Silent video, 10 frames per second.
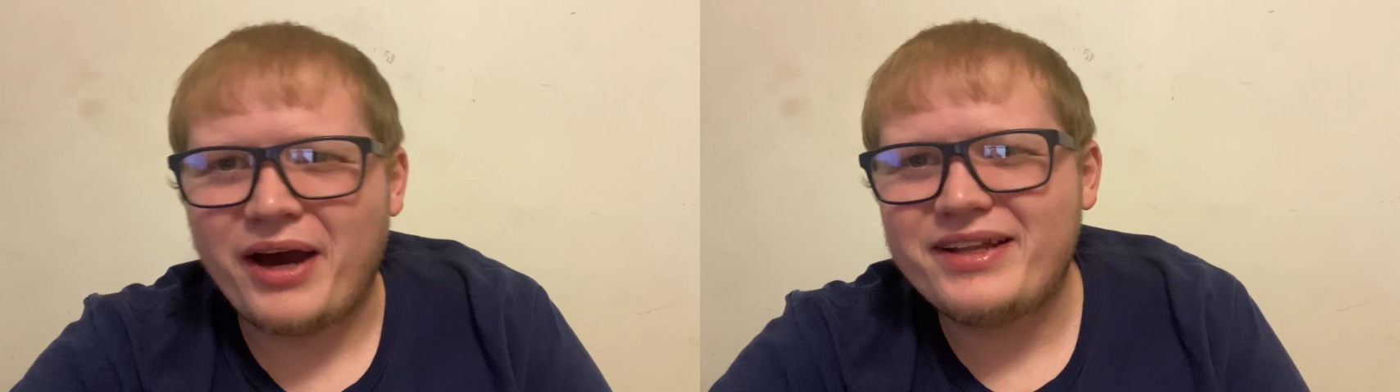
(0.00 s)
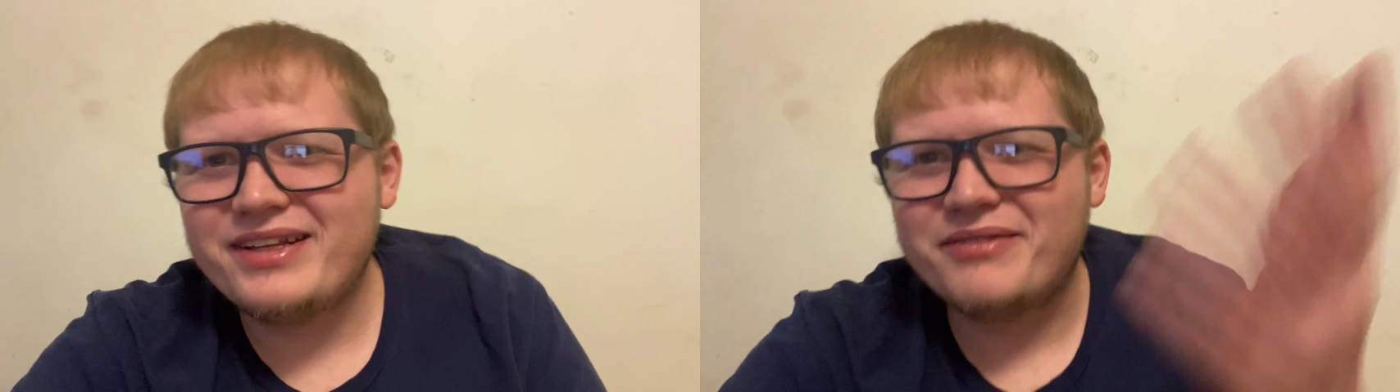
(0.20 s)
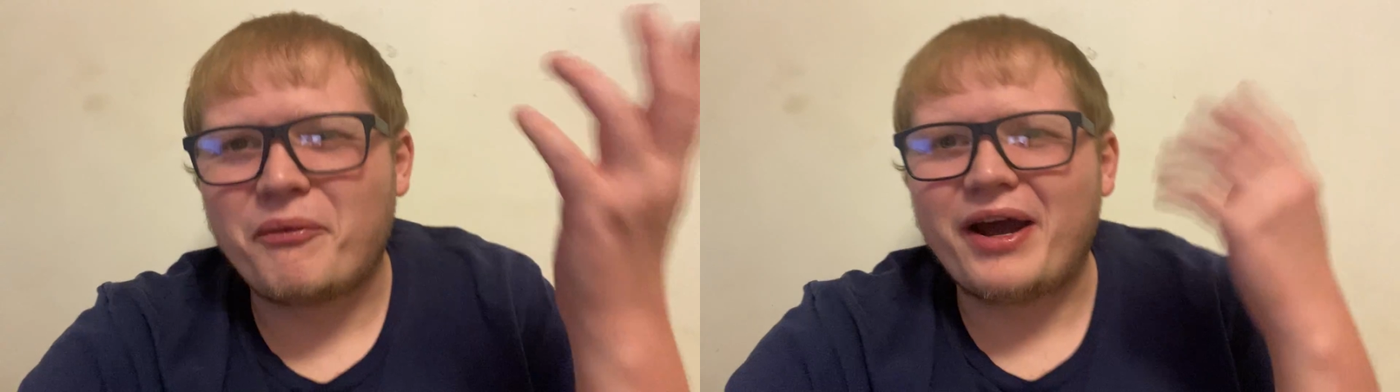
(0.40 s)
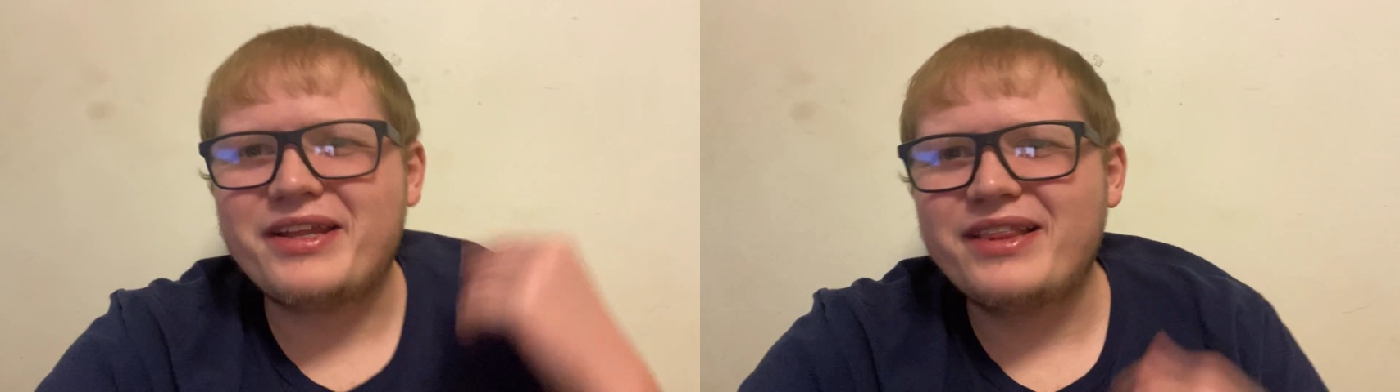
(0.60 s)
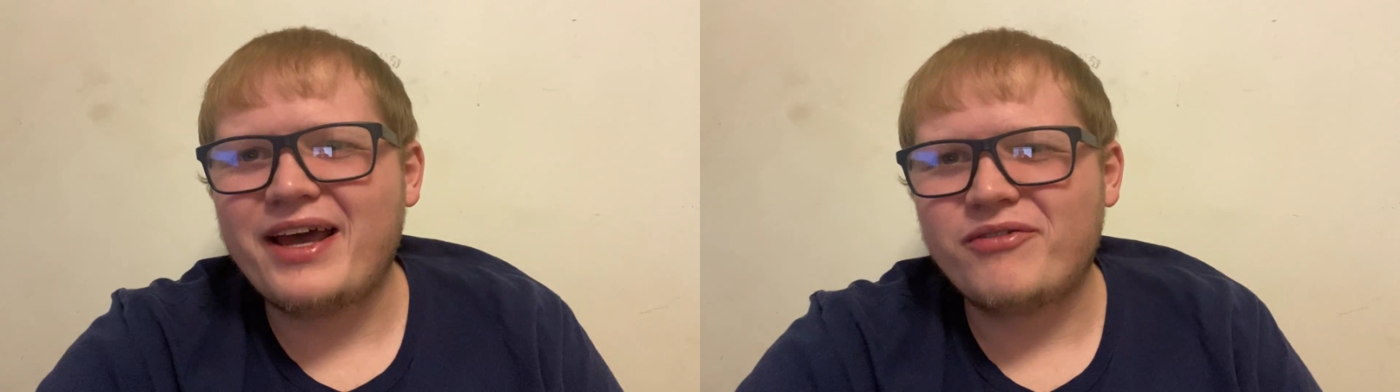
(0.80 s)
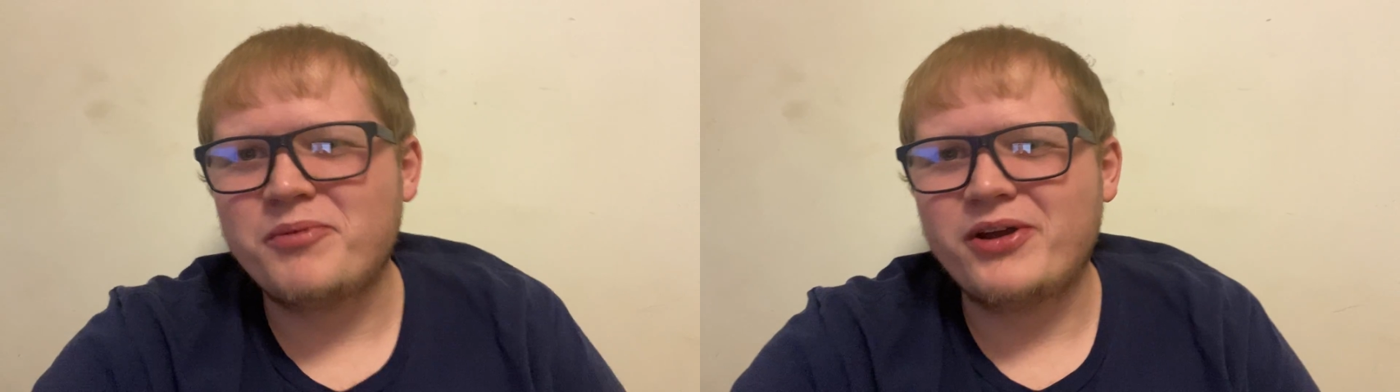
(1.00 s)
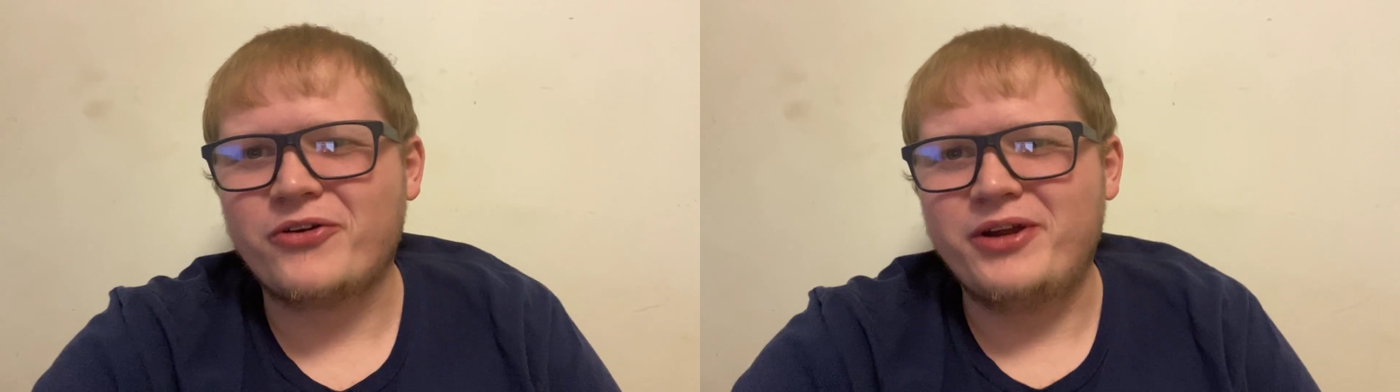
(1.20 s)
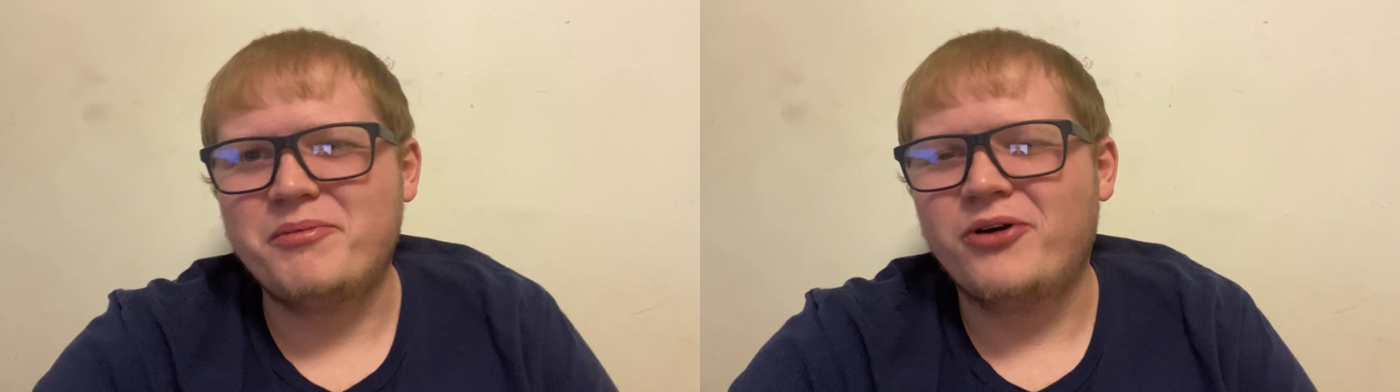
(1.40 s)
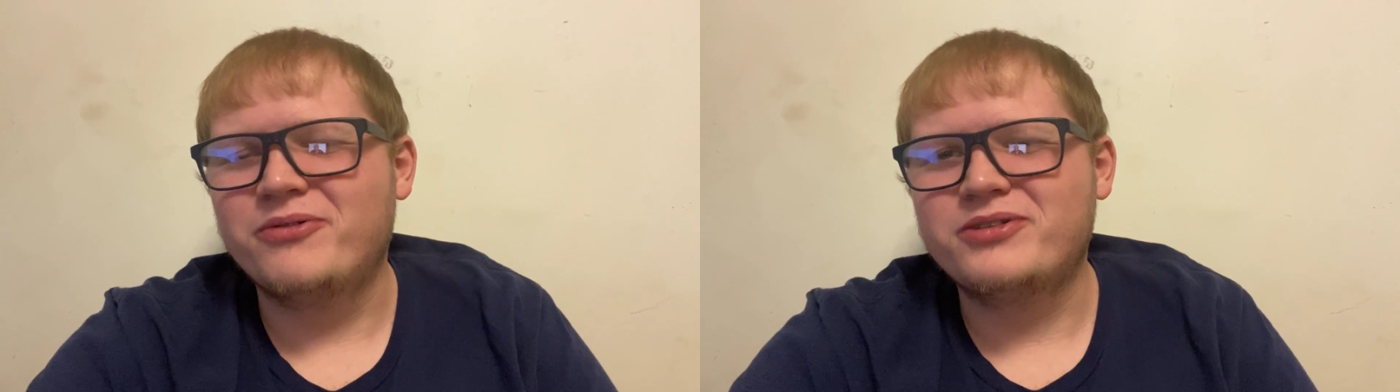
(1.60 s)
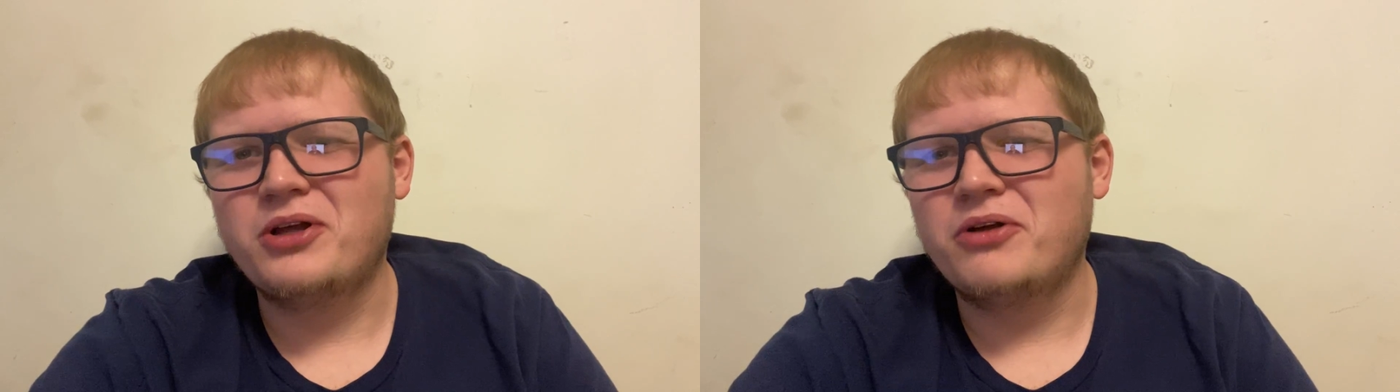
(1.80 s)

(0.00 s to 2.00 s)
did they have to make her emo?